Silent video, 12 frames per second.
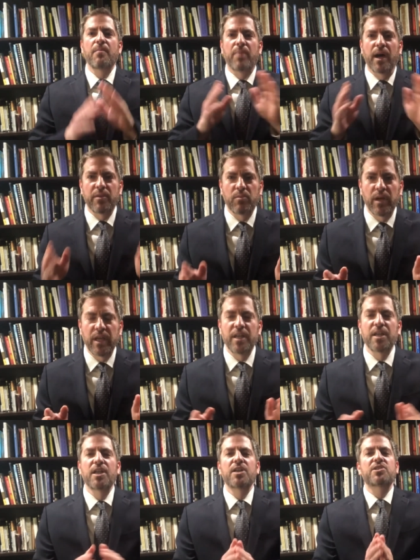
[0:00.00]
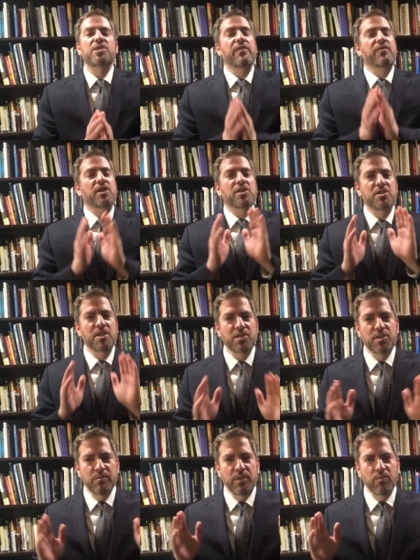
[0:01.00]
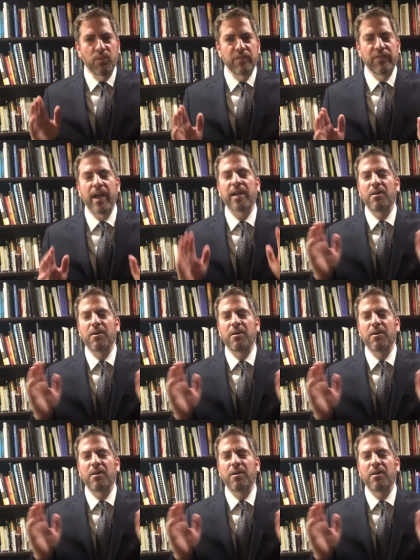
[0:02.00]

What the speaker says: by the way, if you can just do me one favor.